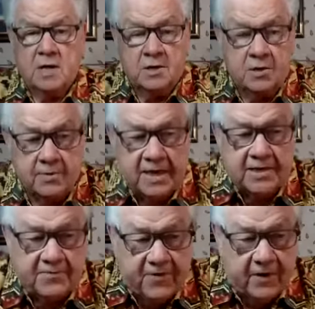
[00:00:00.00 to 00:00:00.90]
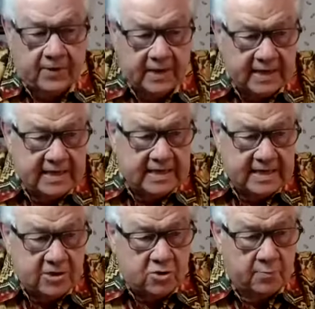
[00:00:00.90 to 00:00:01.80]
you know it's very
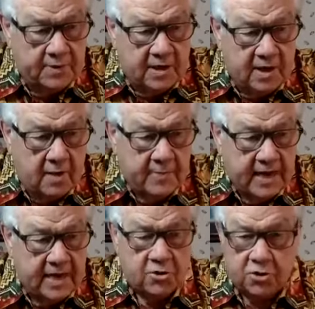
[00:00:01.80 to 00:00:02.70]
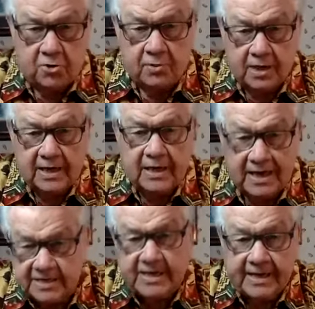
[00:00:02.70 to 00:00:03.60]
easy to become internally
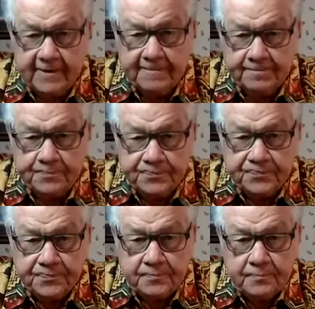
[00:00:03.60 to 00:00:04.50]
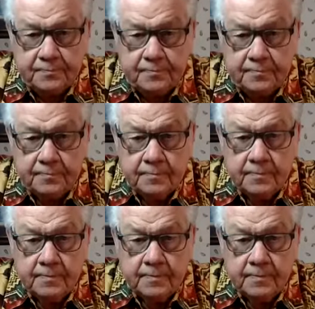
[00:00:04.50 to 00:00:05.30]
lazy too